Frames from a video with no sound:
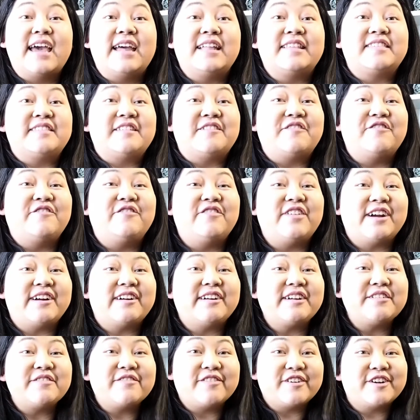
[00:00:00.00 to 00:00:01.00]
It's the
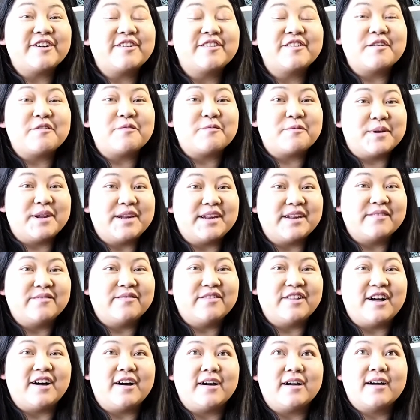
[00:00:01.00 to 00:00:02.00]
very first reading
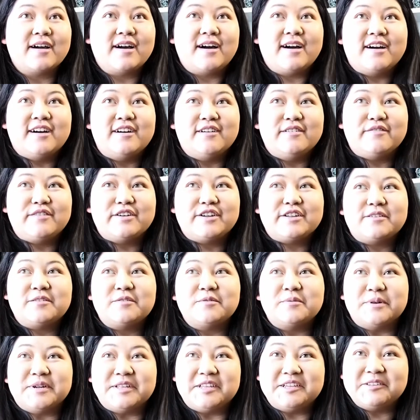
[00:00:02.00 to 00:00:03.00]
vlog of
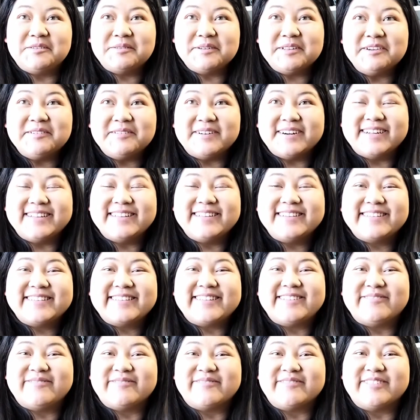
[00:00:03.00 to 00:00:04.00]
2021,
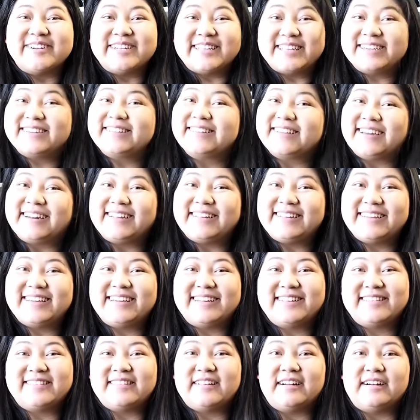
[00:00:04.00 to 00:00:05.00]
so I'm really excited to
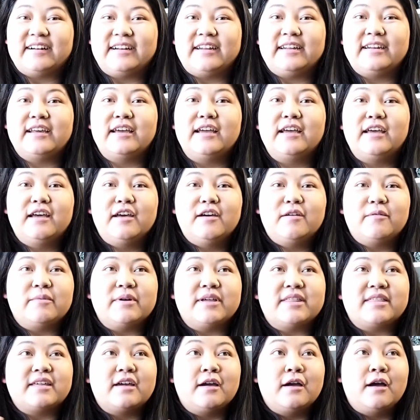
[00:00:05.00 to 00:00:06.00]
get started
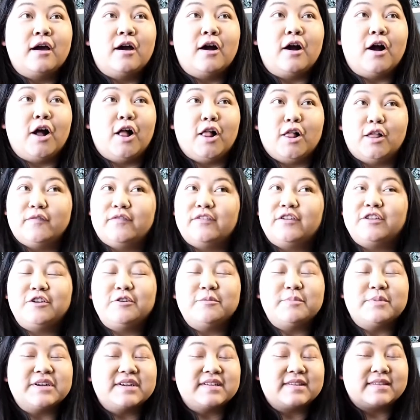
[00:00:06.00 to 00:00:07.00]
with all the new
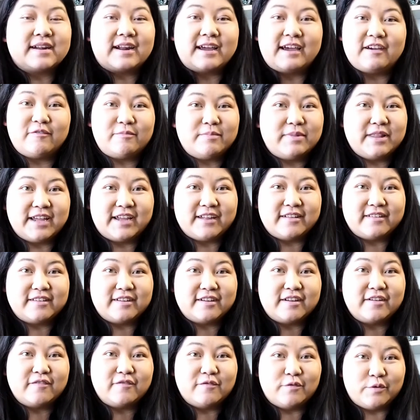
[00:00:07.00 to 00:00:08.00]
books that I have planned
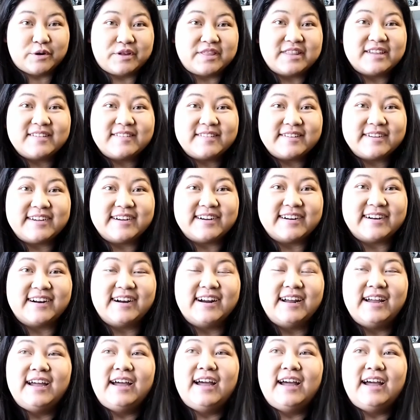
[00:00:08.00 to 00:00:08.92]
for this year.